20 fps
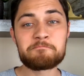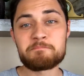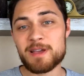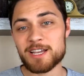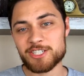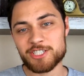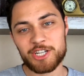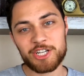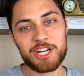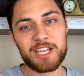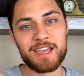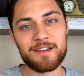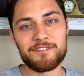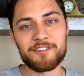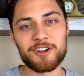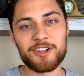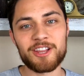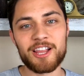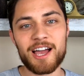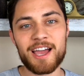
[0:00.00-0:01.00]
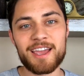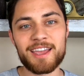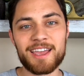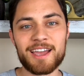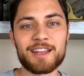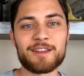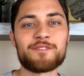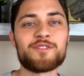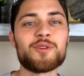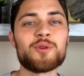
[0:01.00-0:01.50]
make sure to give it a like,
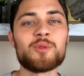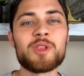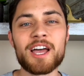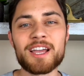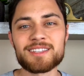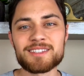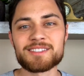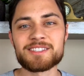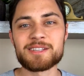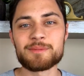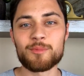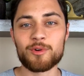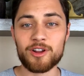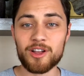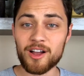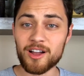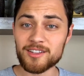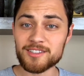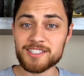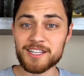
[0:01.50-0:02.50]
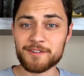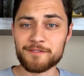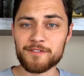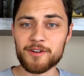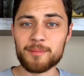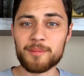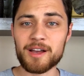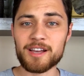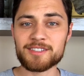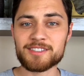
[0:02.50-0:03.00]
and if you'd like to see more content
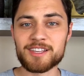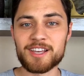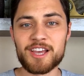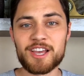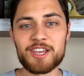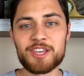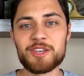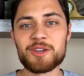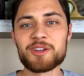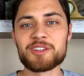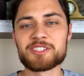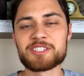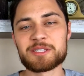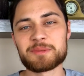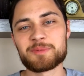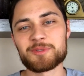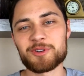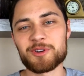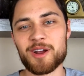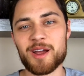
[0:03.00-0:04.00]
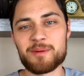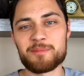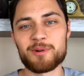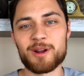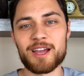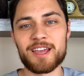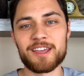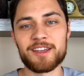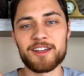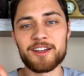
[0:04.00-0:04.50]
from us, you can subscribe
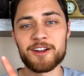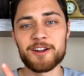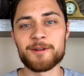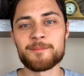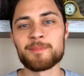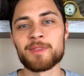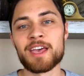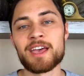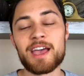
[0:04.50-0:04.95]
right here.